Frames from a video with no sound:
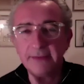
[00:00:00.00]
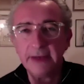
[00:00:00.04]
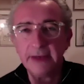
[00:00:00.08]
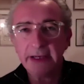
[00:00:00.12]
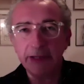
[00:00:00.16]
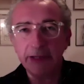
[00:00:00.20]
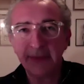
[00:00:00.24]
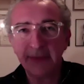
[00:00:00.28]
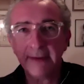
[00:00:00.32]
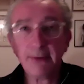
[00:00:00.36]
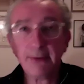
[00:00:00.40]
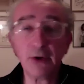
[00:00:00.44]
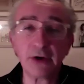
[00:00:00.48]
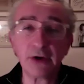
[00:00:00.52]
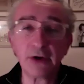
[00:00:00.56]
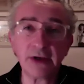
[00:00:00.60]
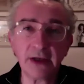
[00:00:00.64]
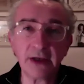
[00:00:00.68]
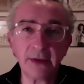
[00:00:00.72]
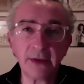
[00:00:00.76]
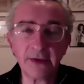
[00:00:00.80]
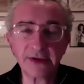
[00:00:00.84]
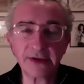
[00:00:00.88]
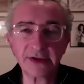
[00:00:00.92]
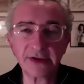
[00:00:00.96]
in my book, you
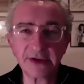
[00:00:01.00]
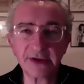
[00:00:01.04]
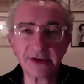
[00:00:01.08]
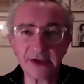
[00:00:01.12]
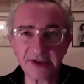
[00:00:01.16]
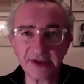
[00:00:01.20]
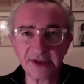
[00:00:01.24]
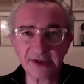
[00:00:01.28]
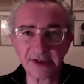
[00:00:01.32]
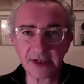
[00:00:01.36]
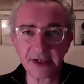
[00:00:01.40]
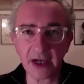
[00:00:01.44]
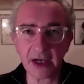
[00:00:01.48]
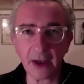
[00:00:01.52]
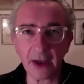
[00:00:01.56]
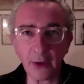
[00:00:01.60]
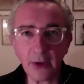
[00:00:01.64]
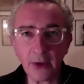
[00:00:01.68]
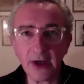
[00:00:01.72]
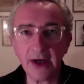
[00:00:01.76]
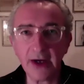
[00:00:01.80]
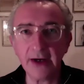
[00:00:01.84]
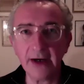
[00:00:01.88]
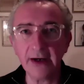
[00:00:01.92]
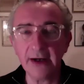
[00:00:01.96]
know, there's a, a
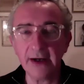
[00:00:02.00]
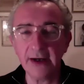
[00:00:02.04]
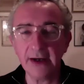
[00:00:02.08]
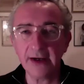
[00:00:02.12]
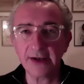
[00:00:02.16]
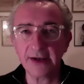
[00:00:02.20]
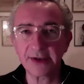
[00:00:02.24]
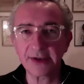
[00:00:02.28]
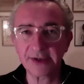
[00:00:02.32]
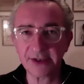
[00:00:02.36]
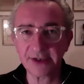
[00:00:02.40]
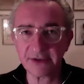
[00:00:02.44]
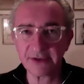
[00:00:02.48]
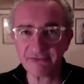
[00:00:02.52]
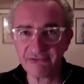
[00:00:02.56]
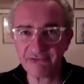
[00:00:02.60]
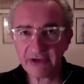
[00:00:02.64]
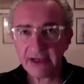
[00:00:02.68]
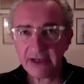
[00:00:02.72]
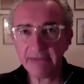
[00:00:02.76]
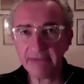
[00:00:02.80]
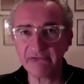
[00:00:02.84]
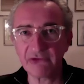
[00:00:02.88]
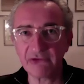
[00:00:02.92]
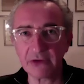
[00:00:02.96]
slower
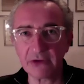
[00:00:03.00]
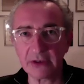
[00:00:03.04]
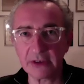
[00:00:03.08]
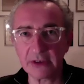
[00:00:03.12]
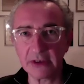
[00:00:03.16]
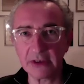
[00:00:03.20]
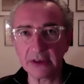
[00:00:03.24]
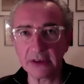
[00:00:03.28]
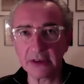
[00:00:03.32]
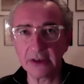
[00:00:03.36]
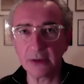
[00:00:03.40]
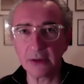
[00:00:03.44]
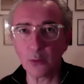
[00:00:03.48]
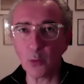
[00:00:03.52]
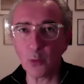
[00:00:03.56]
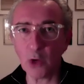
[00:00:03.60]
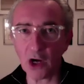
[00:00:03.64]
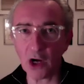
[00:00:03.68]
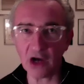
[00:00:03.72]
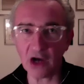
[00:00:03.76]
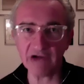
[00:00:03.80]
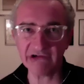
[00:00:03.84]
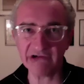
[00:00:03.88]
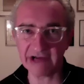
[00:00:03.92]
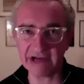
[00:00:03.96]
cerebral
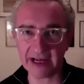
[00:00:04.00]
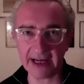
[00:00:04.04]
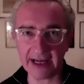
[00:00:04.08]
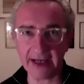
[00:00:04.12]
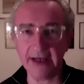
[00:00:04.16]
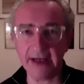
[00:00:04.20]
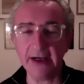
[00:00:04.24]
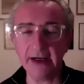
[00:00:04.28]
whirring.